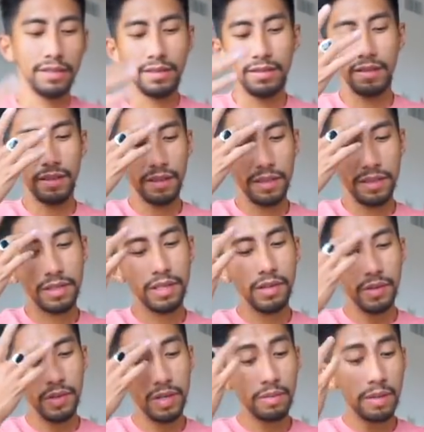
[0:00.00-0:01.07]
Okay,
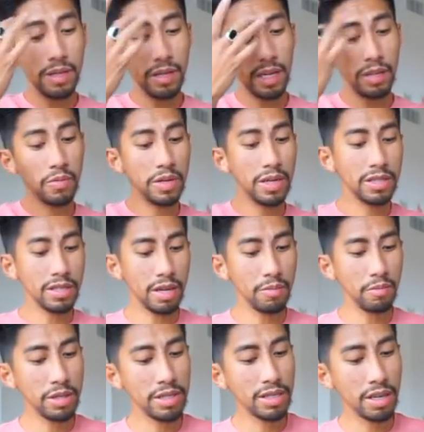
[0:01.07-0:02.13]
so you could be connecting with
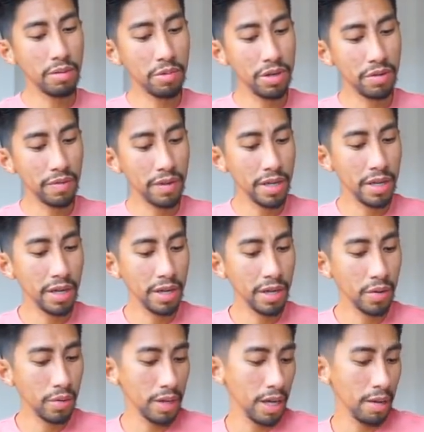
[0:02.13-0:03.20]
some with someone over
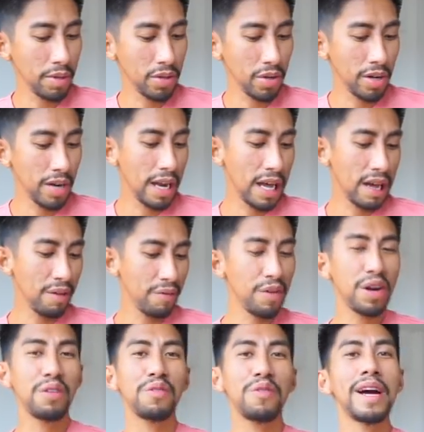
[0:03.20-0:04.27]
here who came into your life
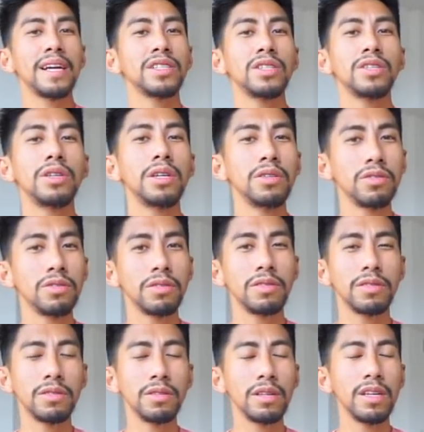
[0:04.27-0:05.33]
very fast and
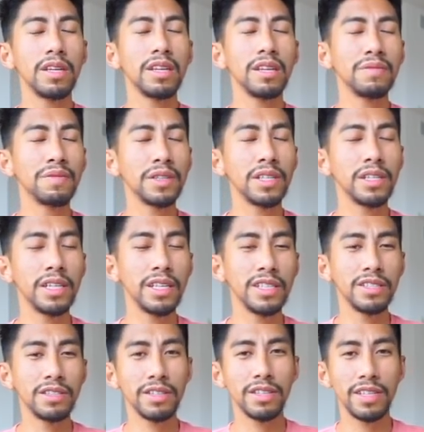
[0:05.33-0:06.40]
dangerous. You live for the
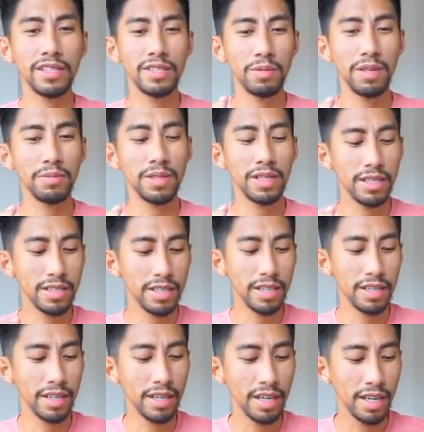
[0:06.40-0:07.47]
danger. That's what I'm sensing
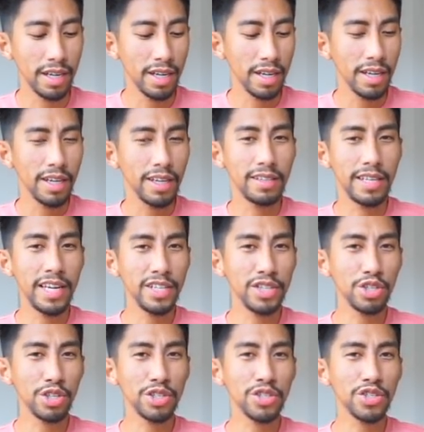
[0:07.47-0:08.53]
here.
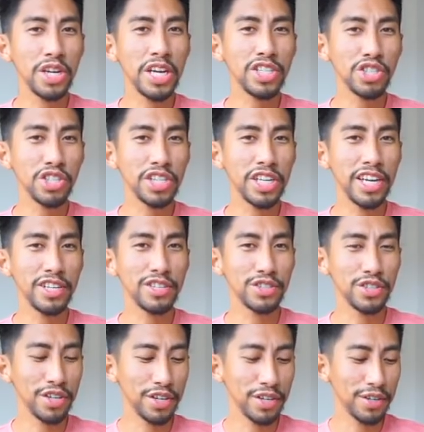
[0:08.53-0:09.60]
Danger, stranger
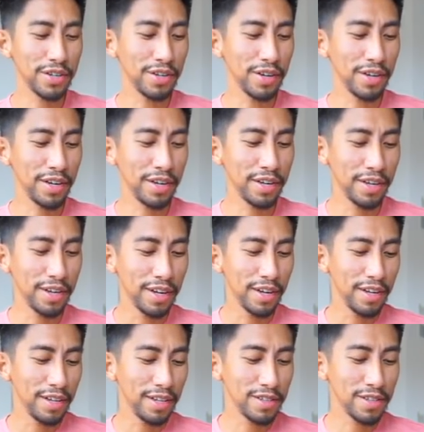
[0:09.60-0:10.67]
danger. Okay.
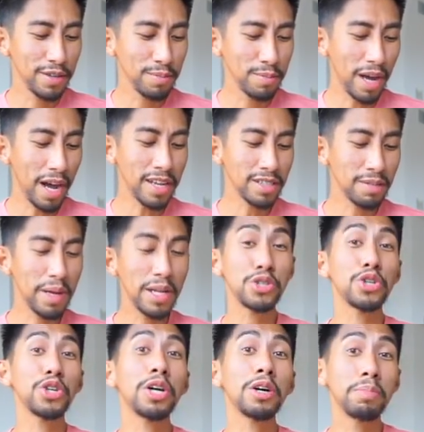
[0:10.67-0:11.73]
And so I smell
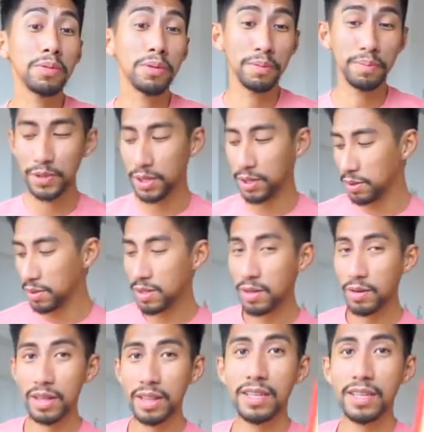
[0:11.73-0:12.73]
trouble. You know, you look at